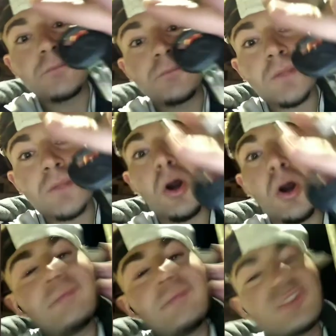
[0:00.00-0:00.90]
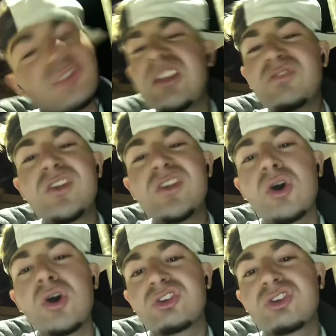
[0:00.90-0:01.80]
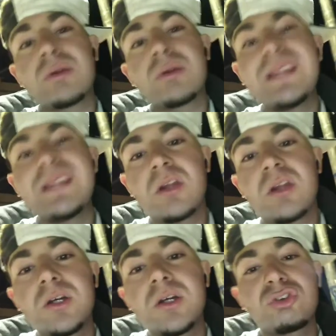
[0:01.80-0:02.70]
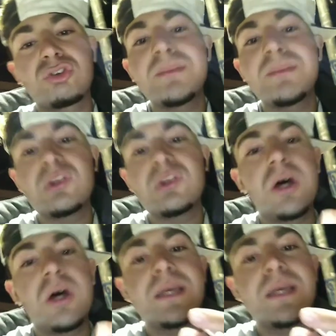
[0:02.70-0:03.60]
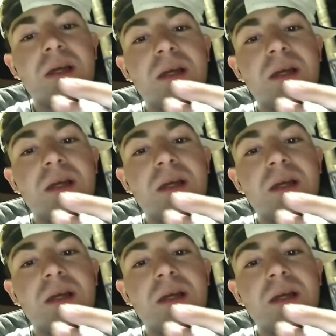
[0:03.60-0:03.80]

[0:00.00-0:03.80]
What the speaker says: Bro, if you see this video, it's 3 minutes long. It's 3 minutes long, and